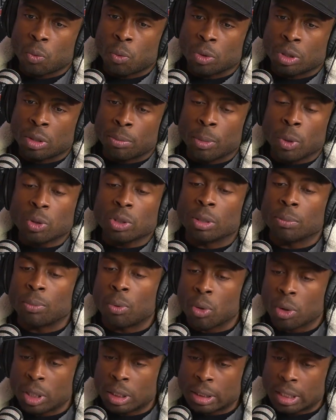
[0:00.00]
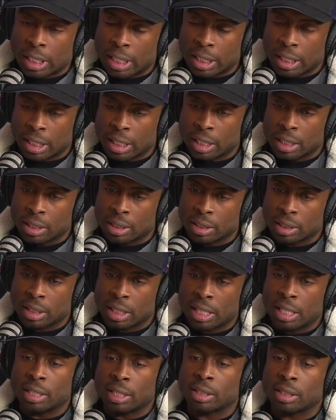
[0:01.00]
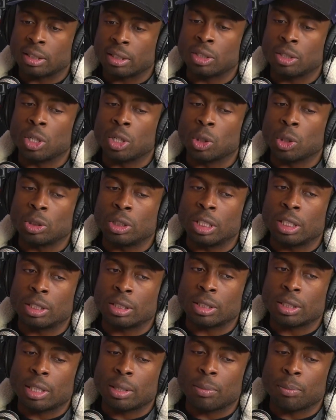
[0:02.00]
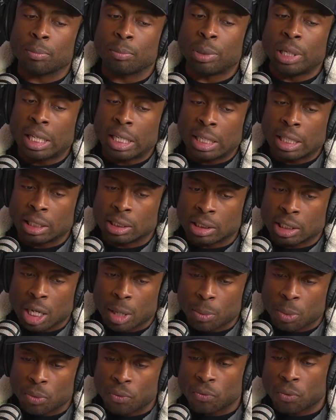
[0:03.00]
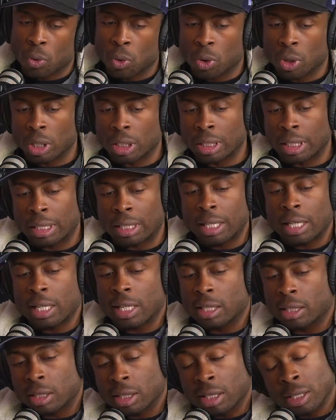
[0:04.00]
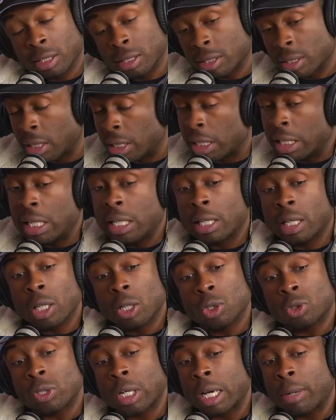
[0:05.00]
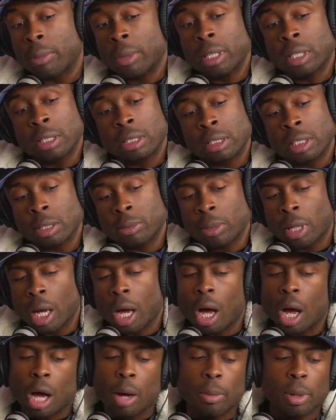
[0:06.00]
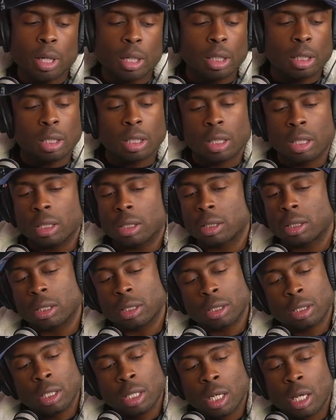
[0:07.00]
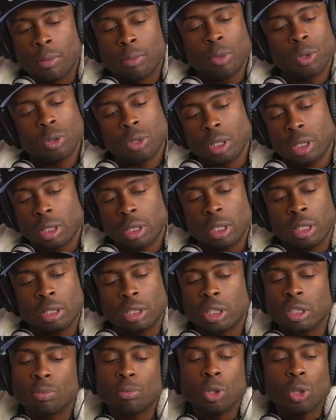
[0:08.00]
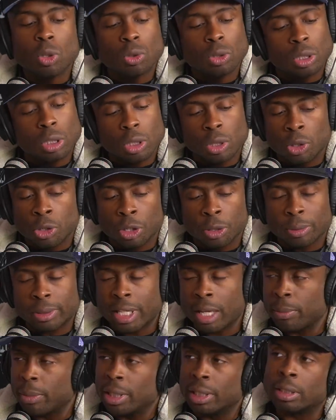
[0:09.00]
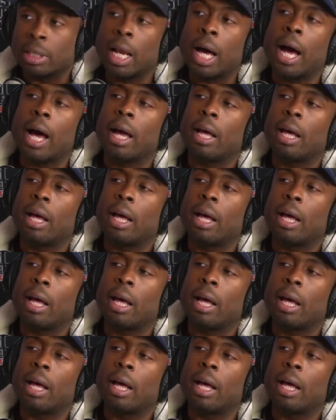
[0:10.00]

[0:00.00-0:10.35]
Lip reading: The most important thing is just being an example for the kids. Because, again, they'll try to make it seem like, oh, man, the kids, it's music. It's just music. You know what I'm saying? But it's not.